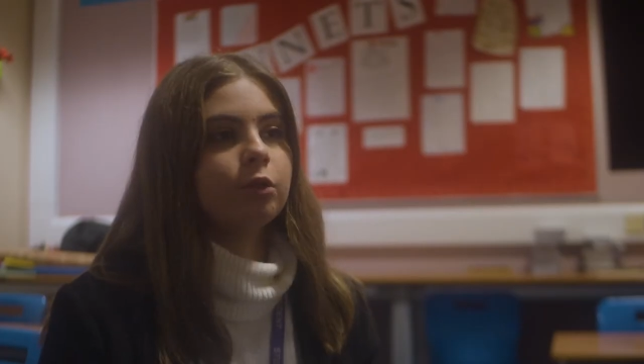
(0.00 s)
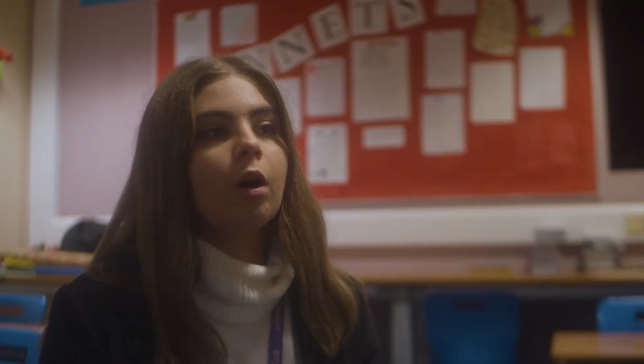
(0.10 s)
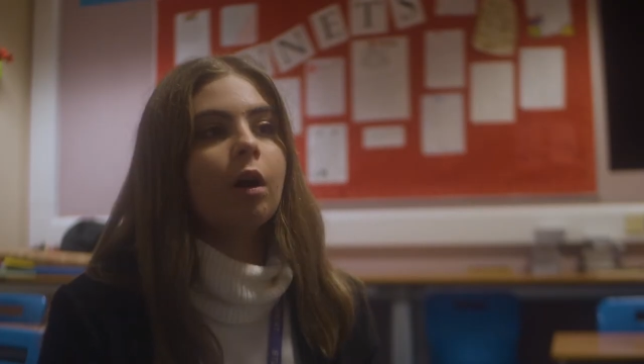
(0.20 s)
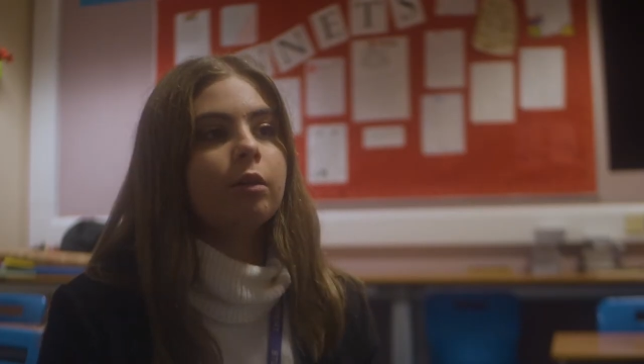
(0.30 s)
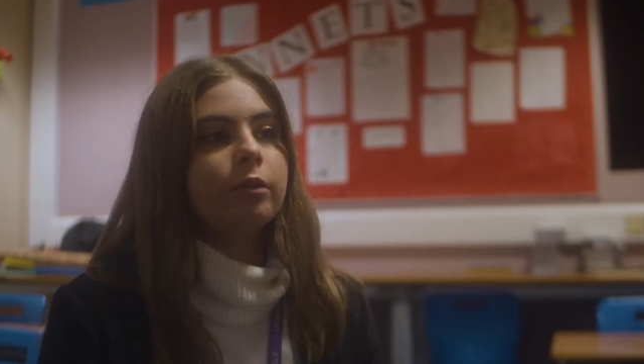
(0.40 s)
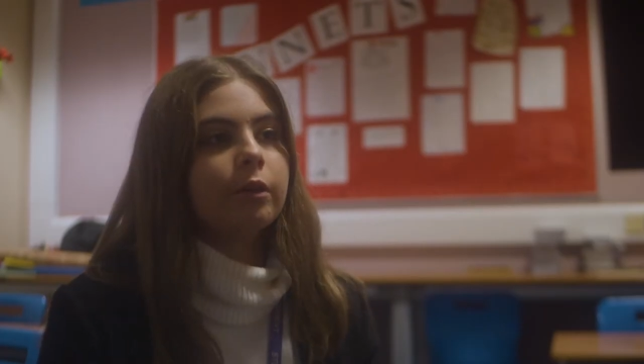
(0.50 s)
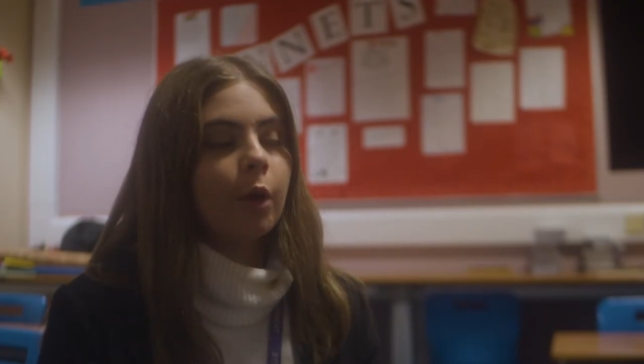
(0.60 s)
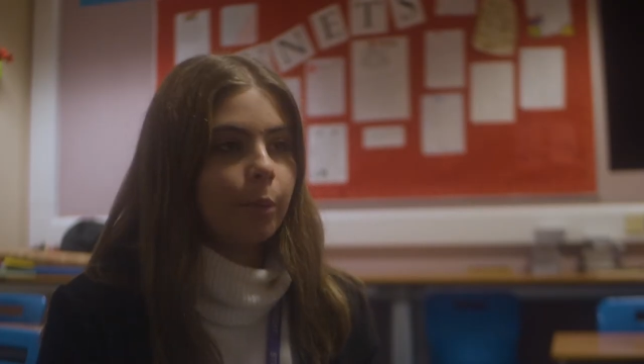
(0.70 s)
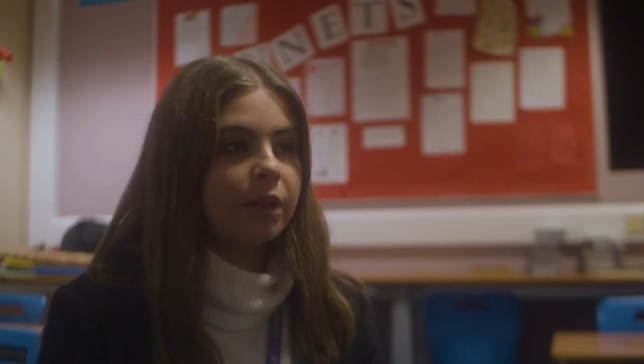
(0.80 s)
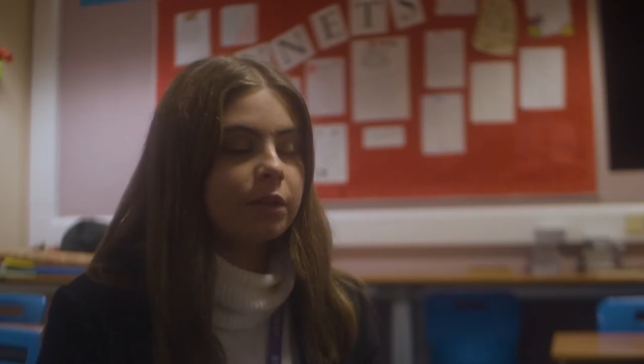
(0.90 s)
your own
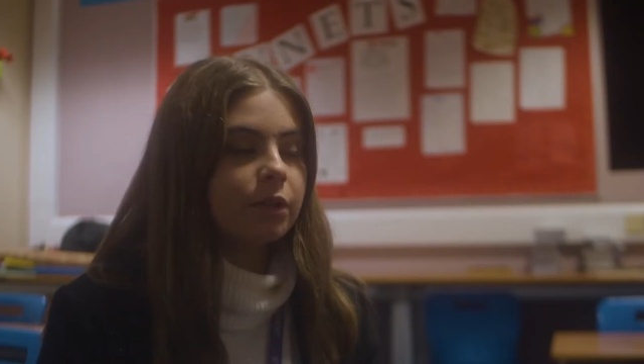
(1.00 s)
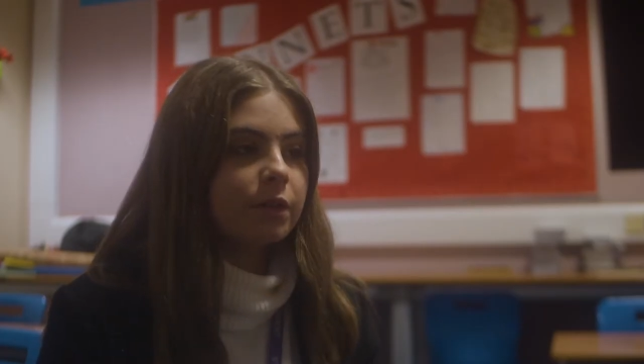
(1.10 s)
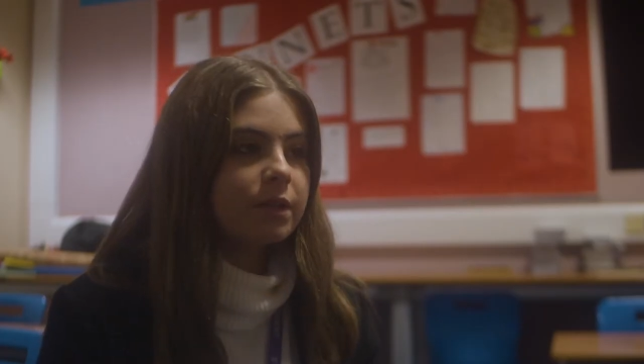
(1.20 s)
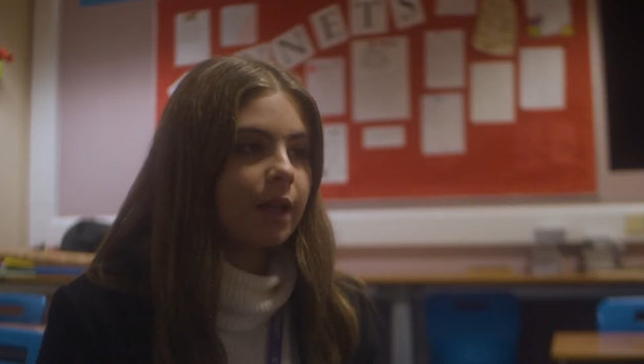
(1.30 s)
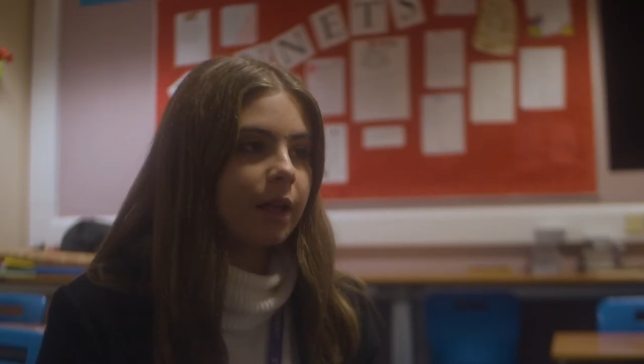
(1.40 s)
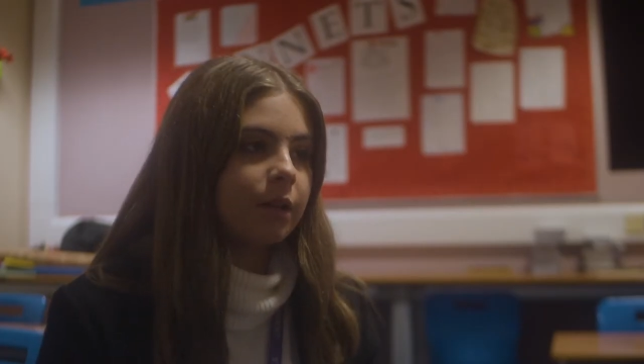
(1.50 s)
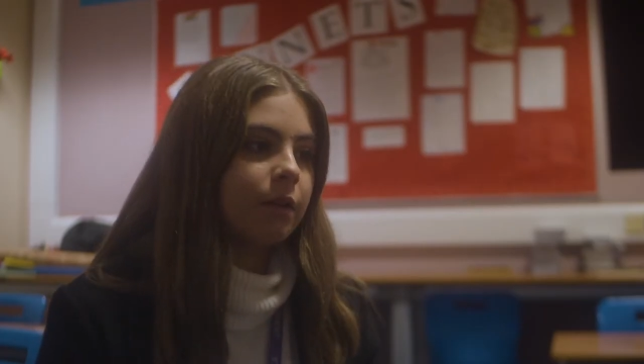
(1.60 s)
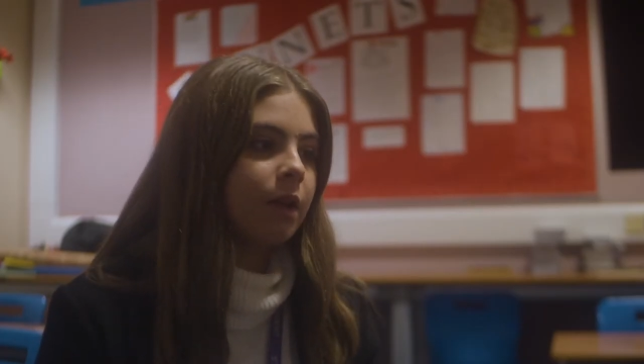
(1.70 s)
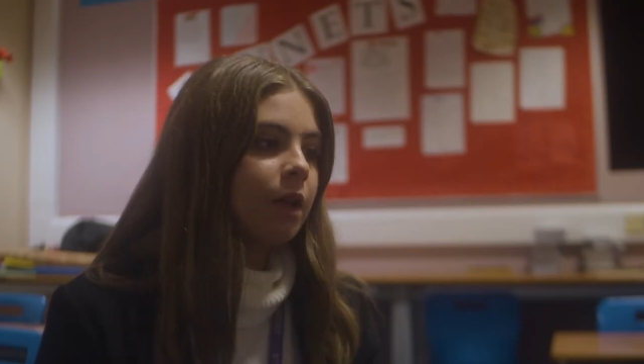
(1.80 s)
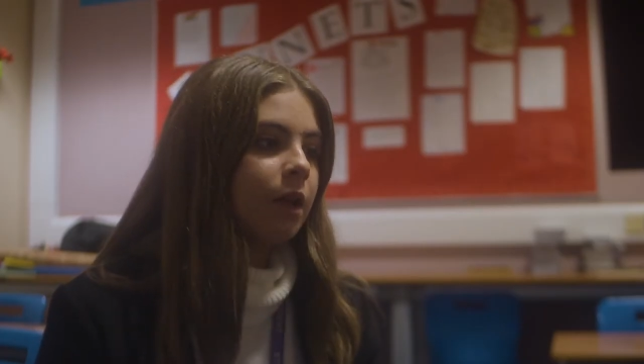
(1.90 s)
opinions,
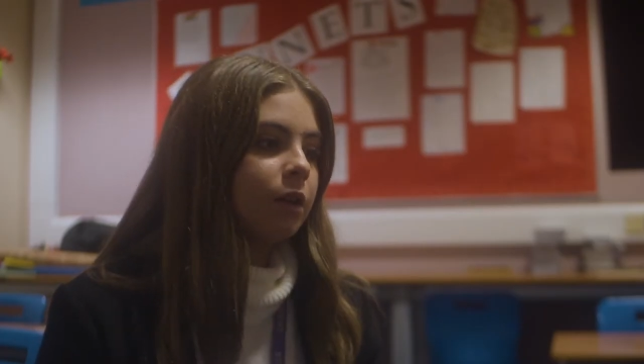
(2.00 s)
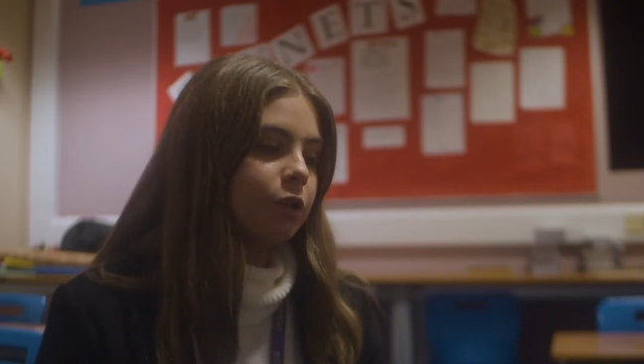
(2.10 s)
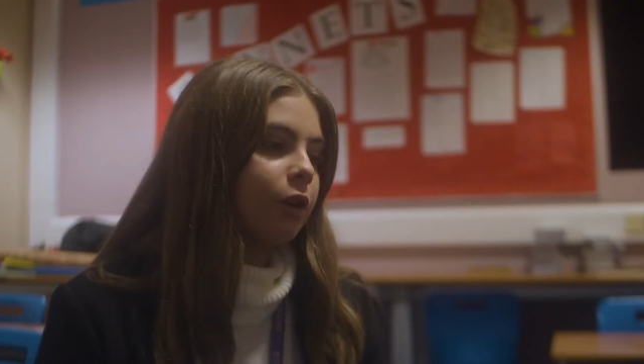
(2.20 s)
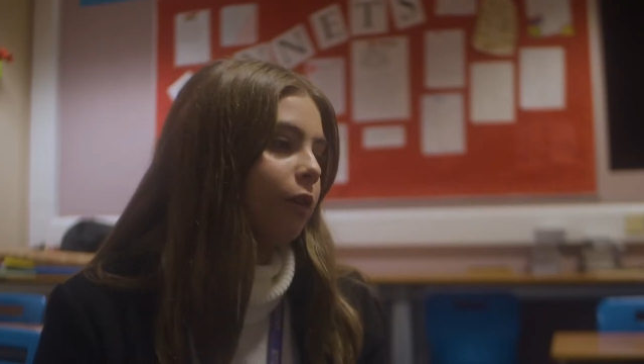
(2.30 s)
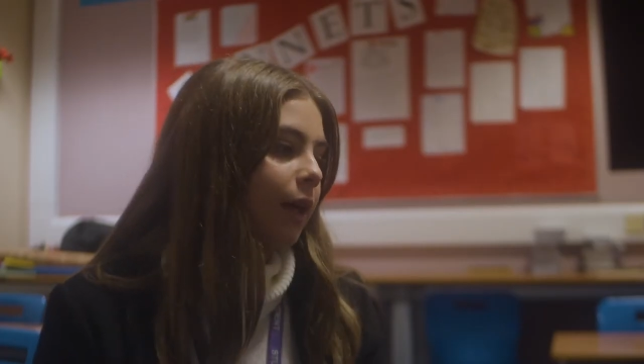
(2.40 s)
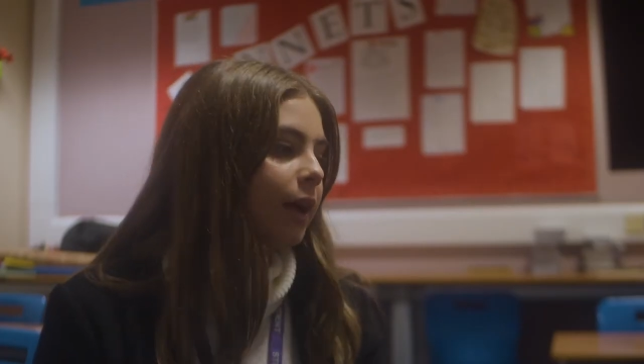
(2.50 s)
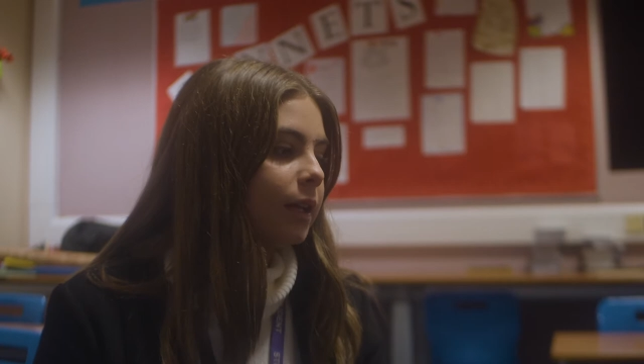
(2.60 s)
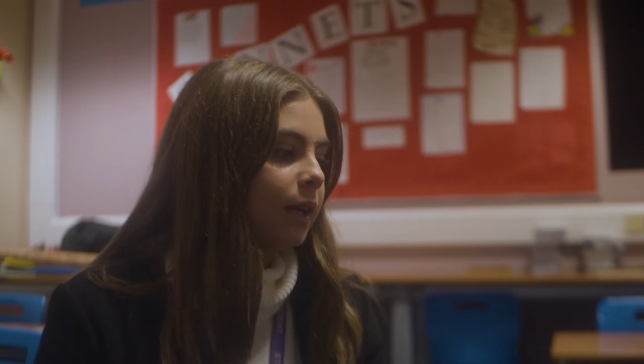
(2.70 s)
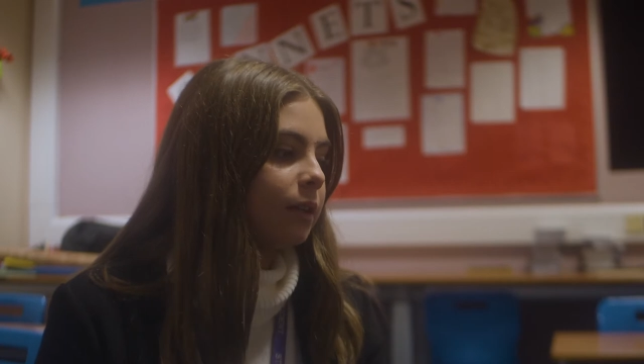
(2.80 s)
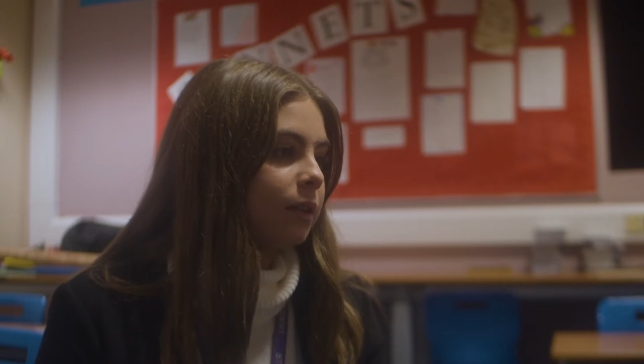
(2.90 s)
and you know that
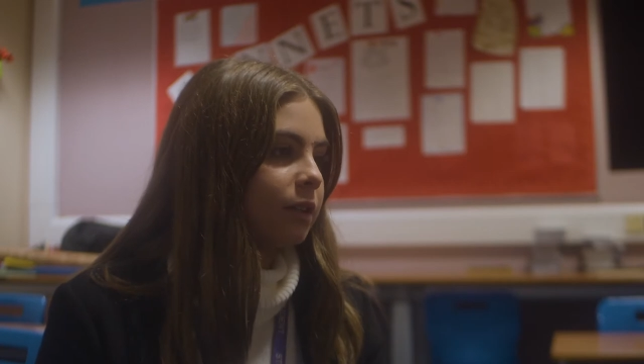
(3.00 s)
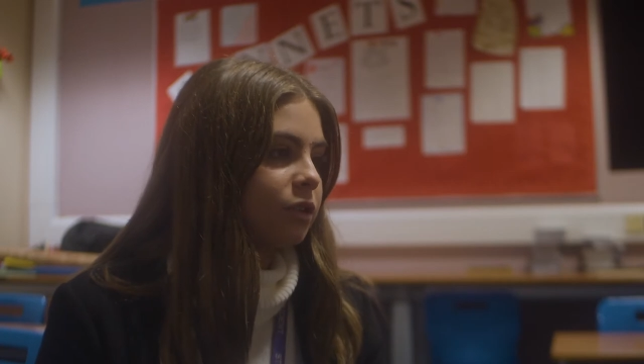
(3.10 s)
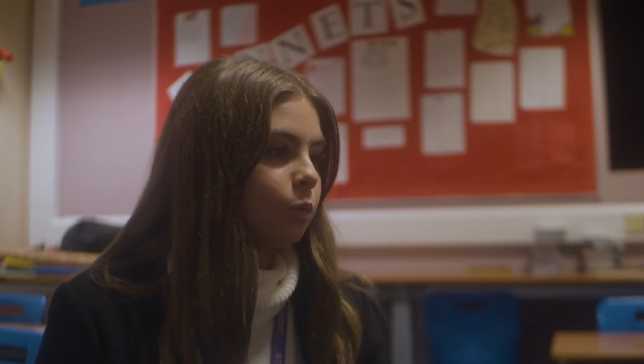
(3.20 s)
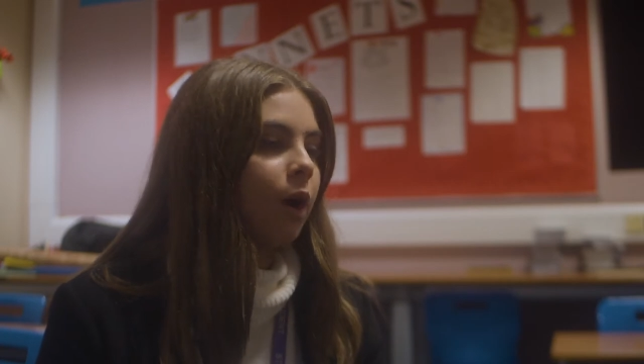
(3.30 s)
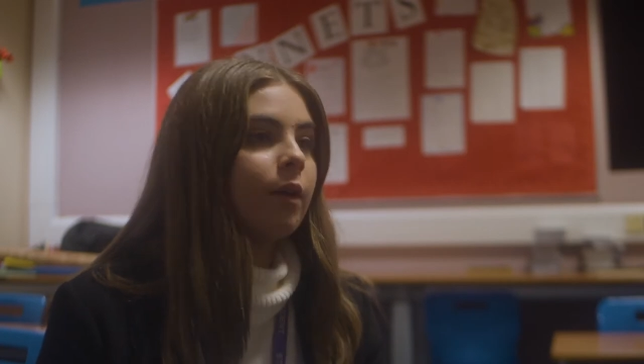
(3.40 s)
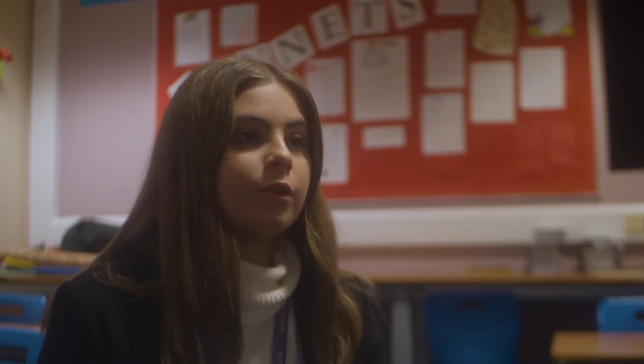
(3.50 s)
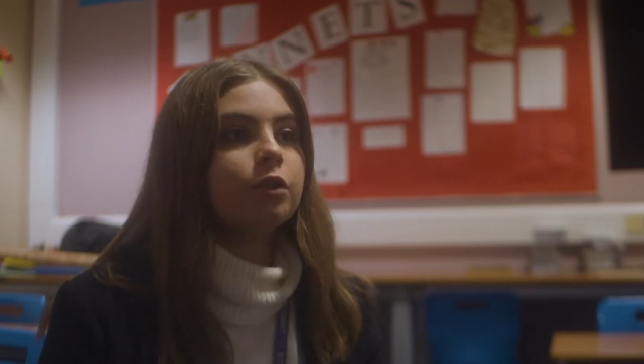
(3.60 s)
in English, whatever